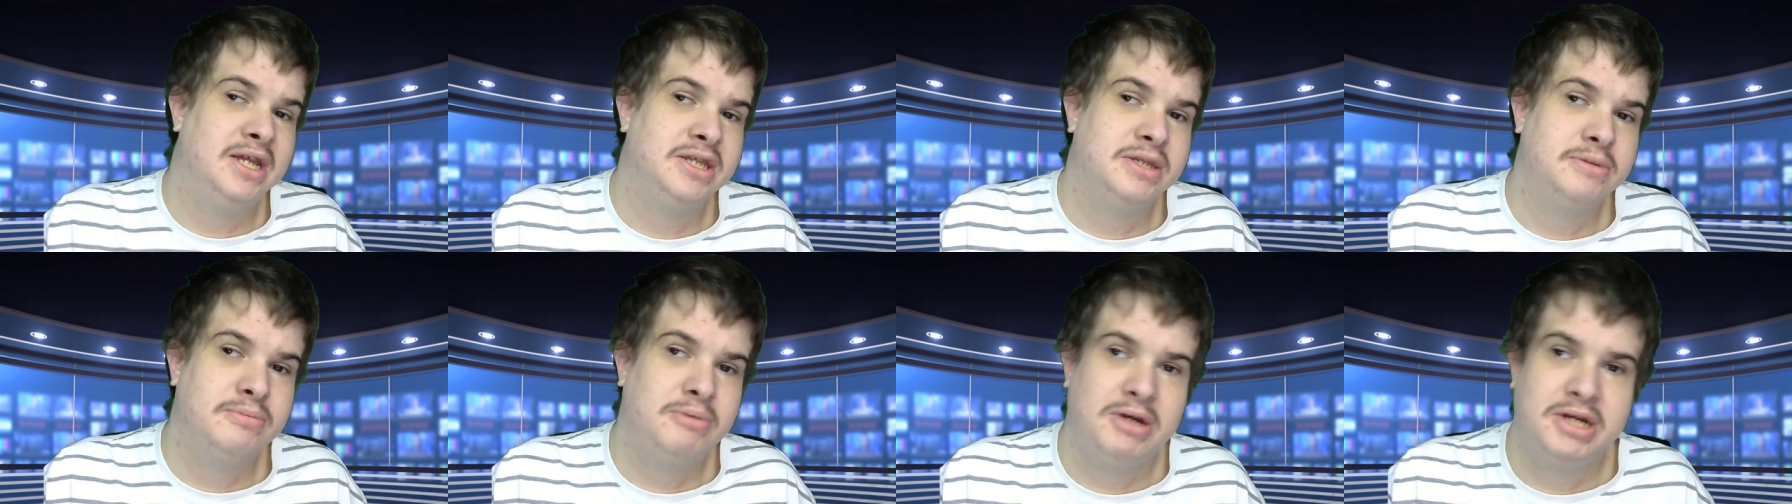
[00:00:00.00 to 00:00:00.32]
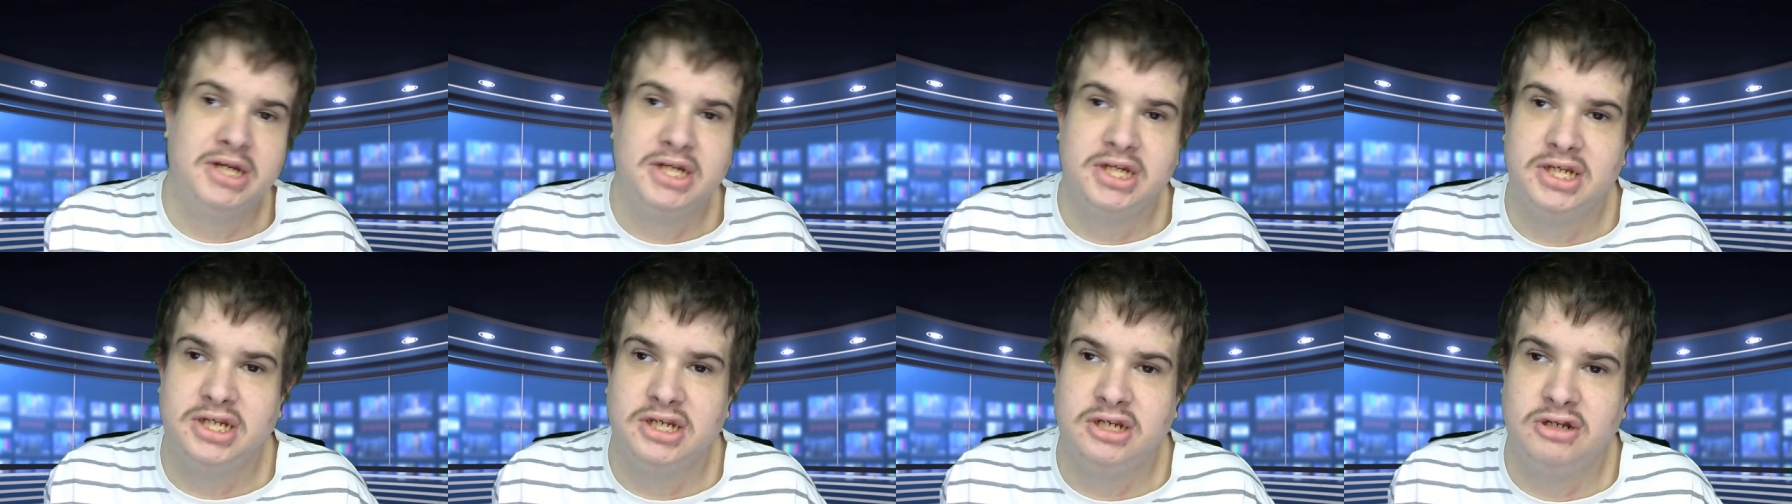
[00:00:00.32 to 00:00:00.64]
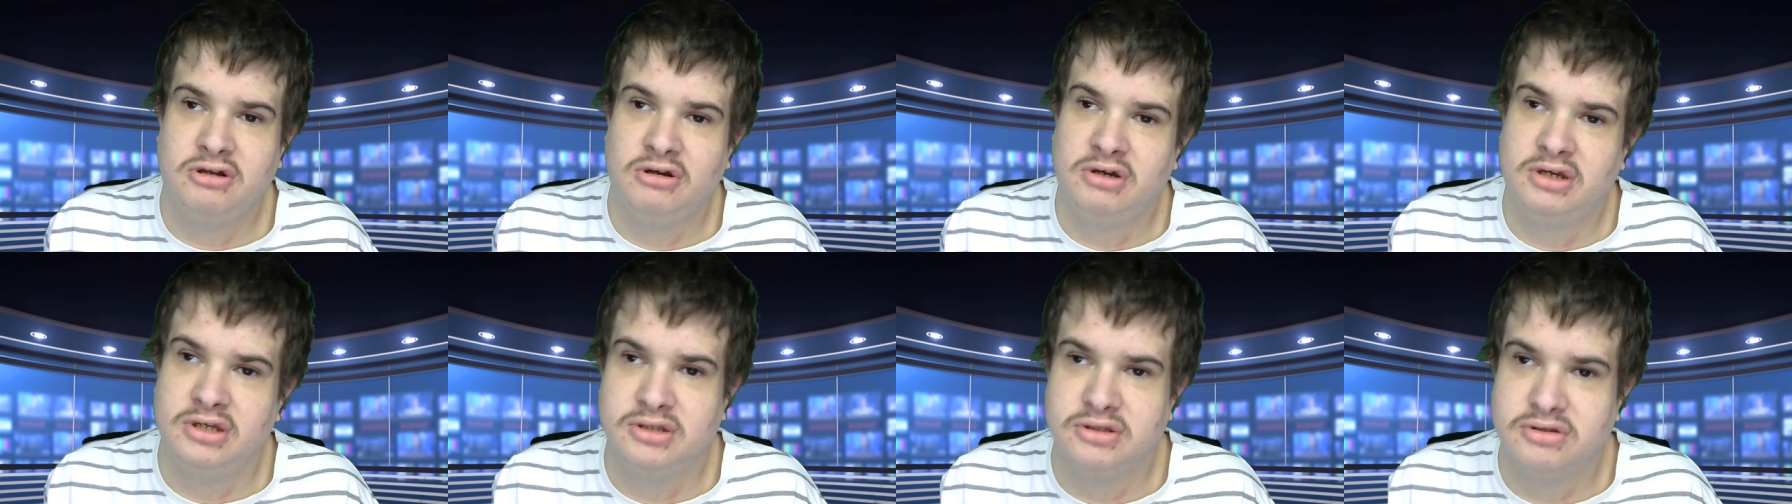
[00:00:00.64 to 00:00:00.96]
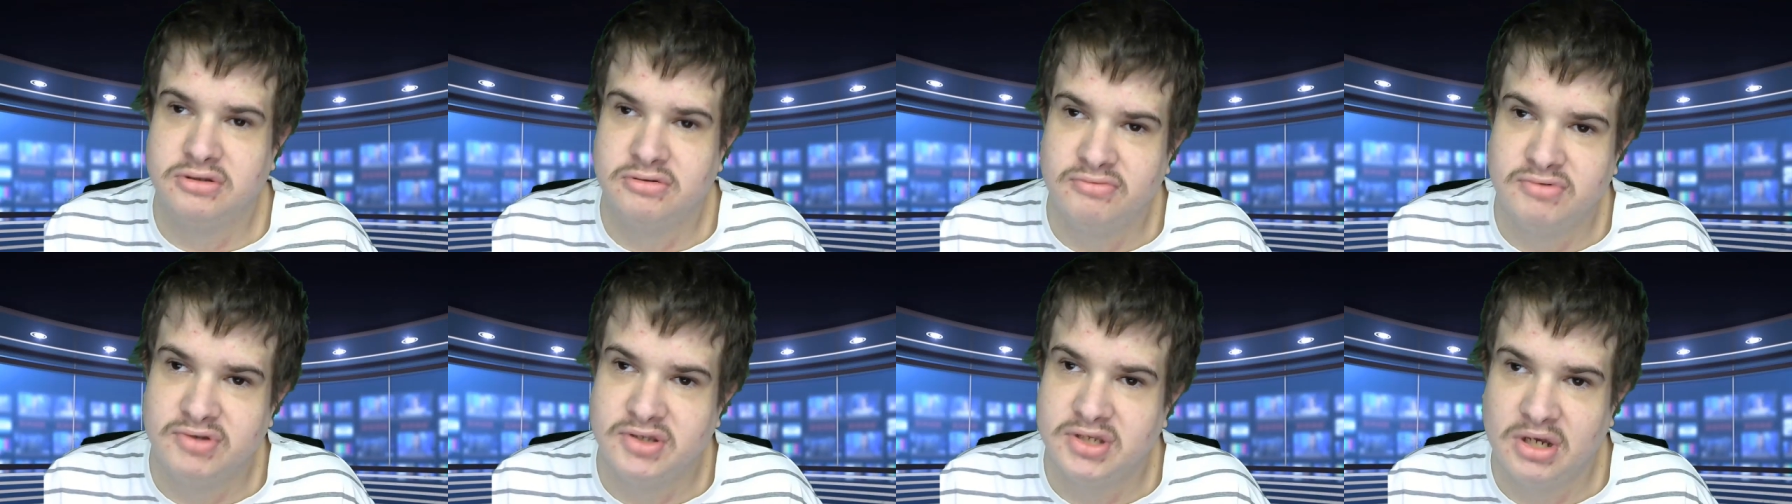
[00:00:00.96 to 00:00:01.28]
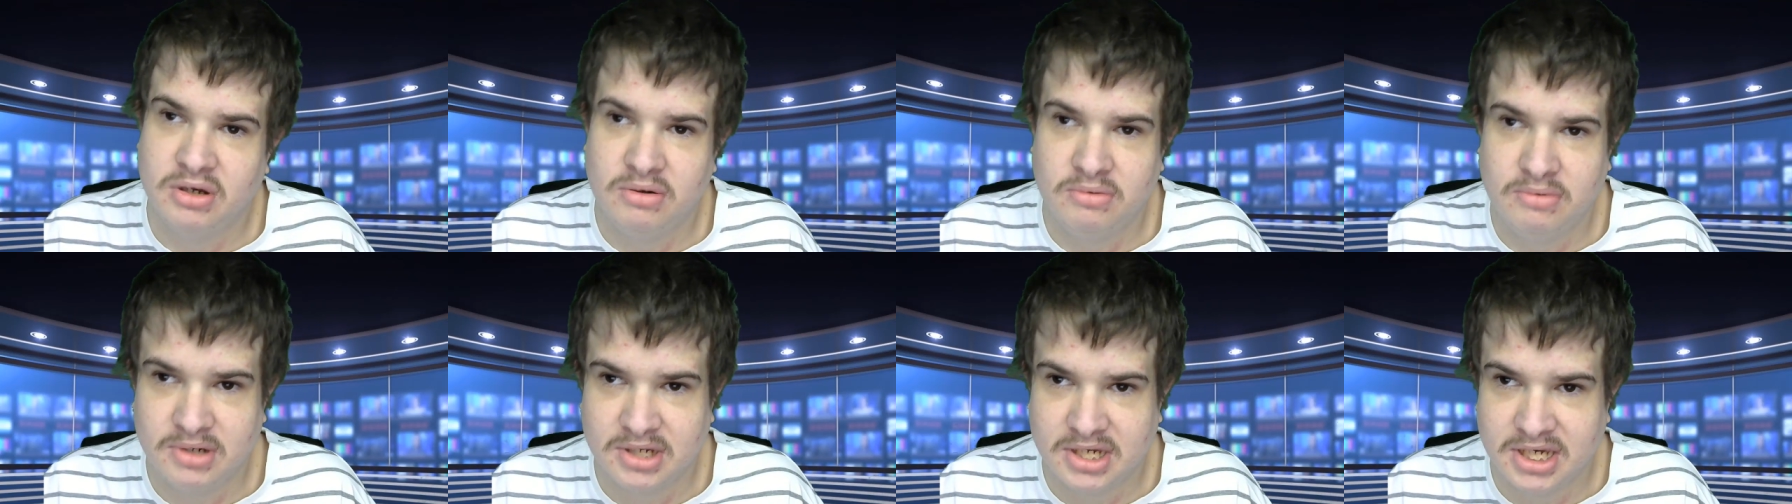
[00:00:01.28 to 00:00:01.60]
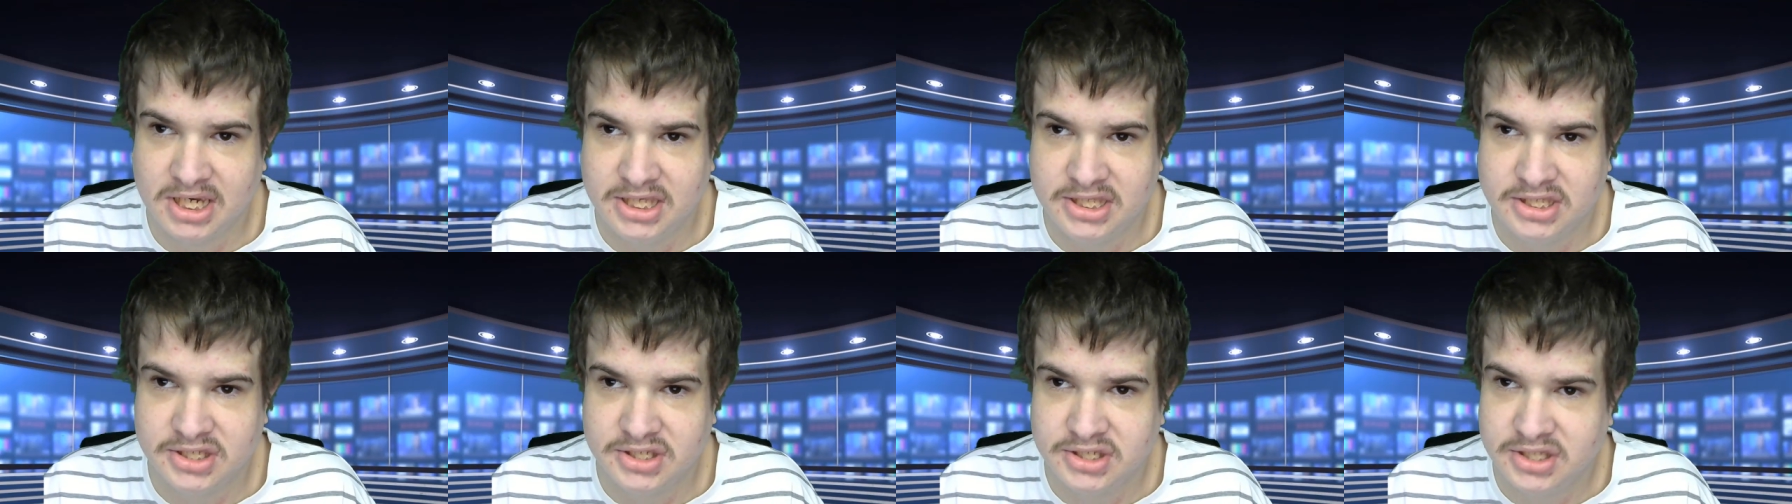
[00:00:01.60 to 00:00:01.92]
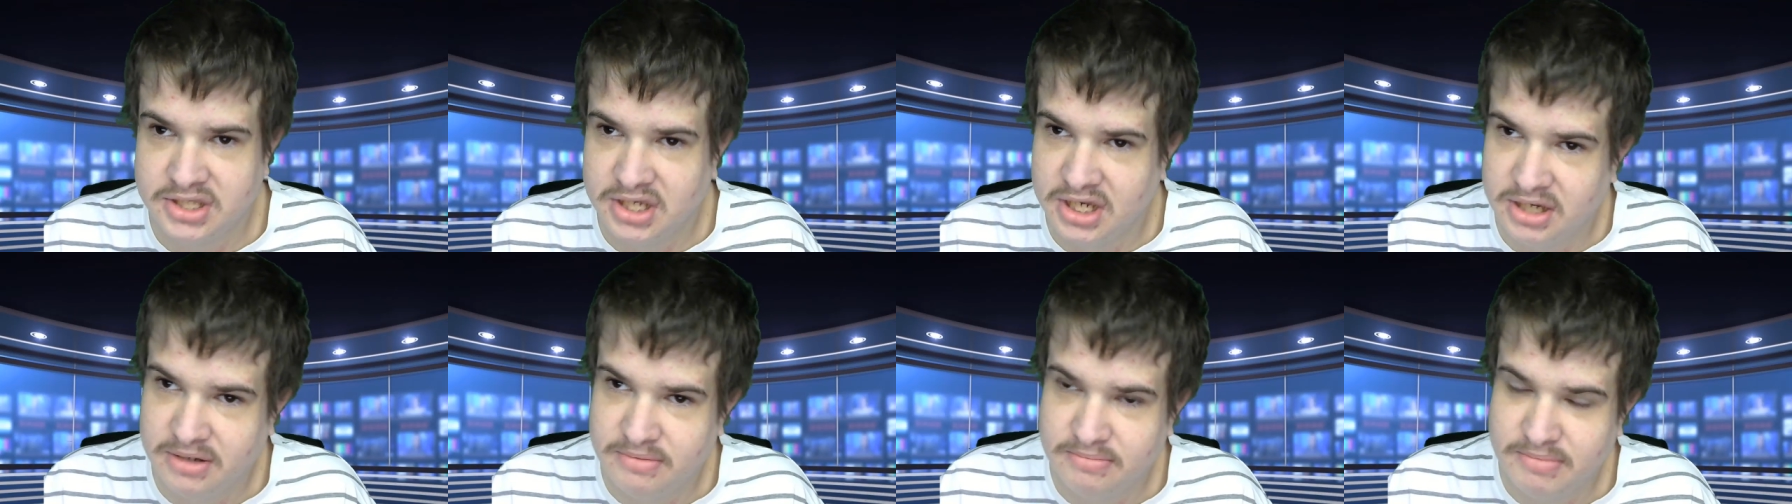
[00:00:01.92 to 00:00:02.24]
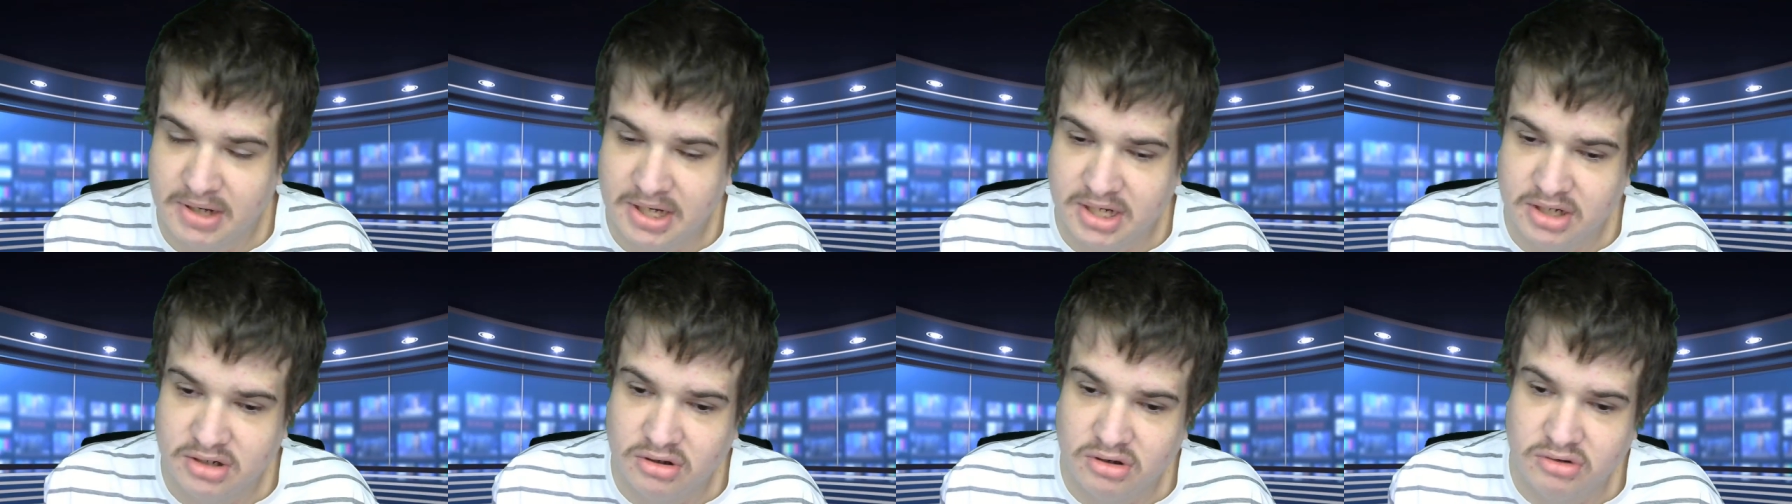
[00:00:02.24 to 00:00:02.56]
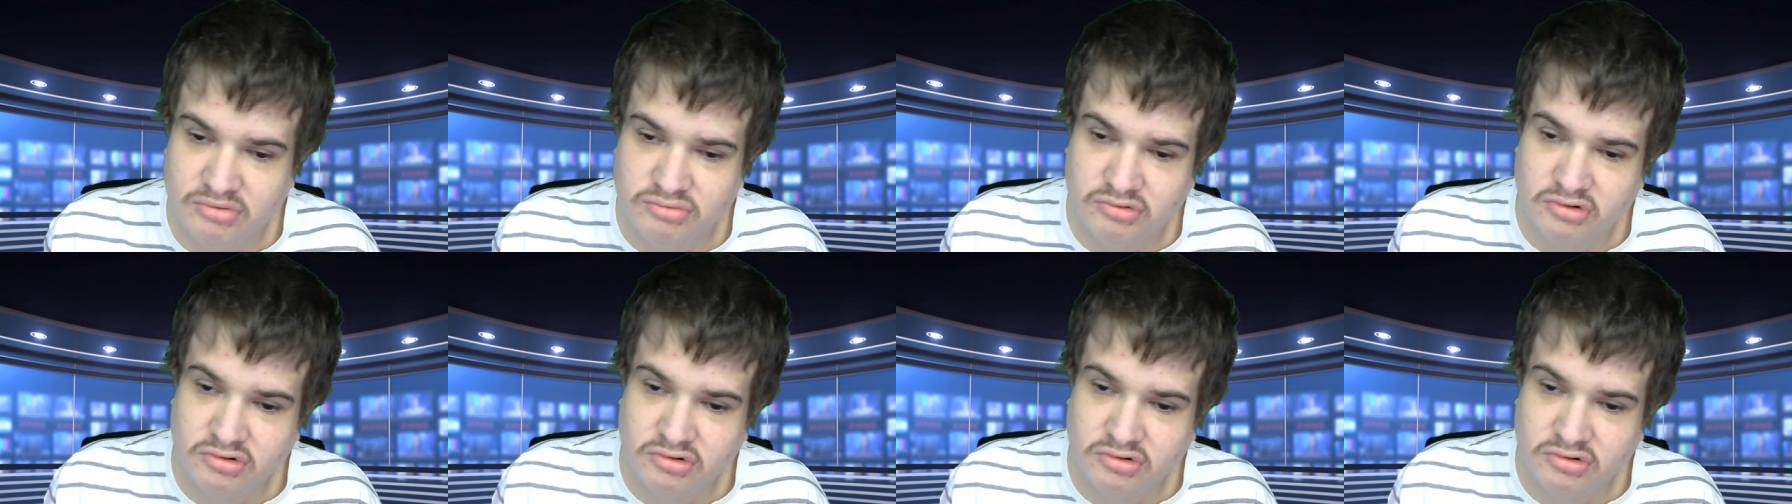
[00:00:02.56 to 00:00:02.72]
especially the result against Man United.